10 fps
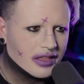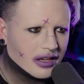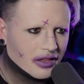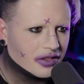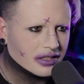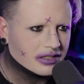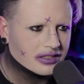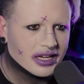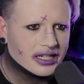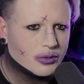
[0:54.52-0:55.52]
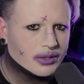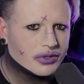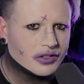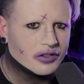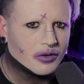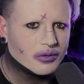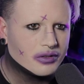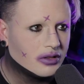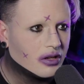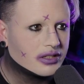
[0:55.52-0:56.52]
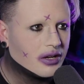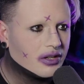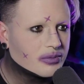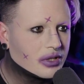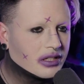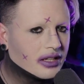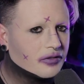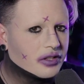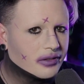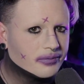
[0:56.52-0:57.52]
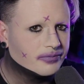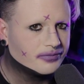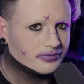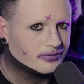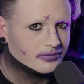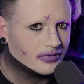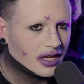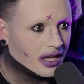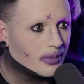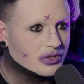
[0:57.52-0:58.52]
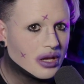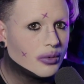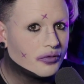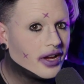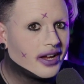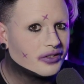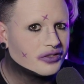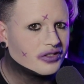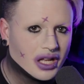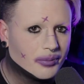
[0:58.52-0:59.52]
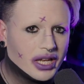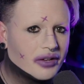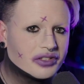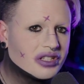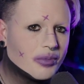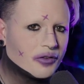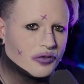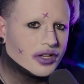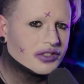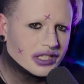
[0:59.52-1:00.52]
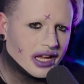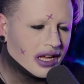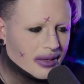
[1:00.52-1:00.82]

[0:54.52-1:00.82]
I think that's exactly what I'm going to do. Lockdown has been lifted. And I'm double vexed. And I'm allowed to see my friends again.